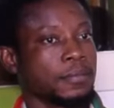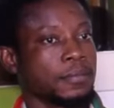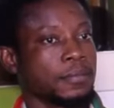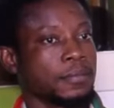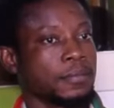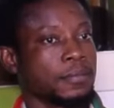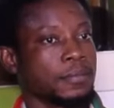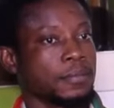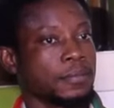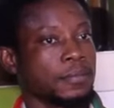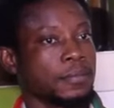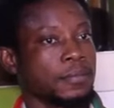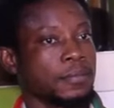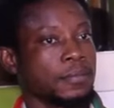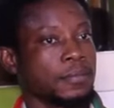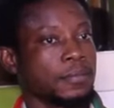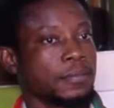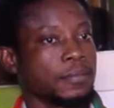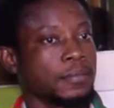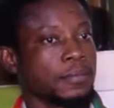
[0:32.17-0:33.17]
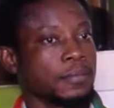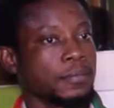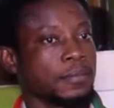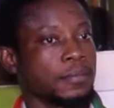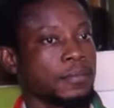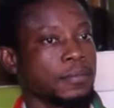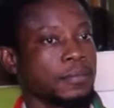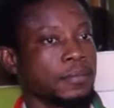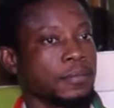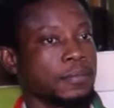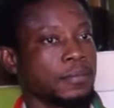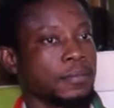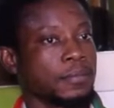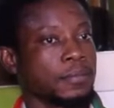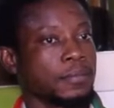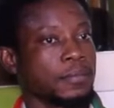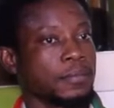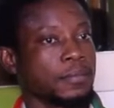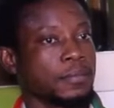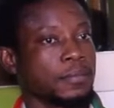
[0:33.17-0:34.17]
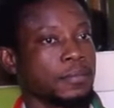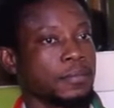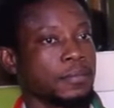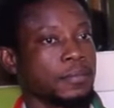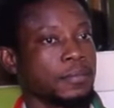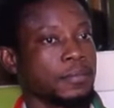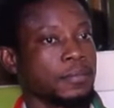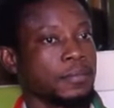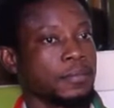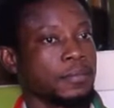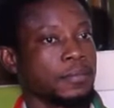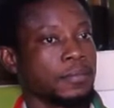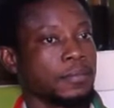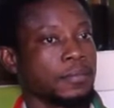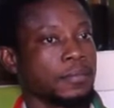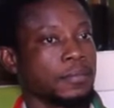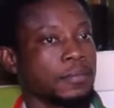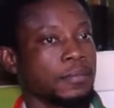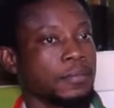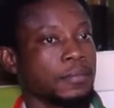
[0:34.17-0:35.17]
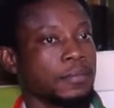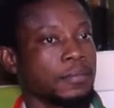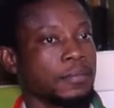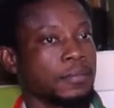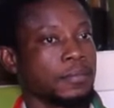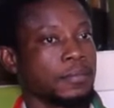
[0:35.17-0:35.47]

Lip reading: The person shown says nothing.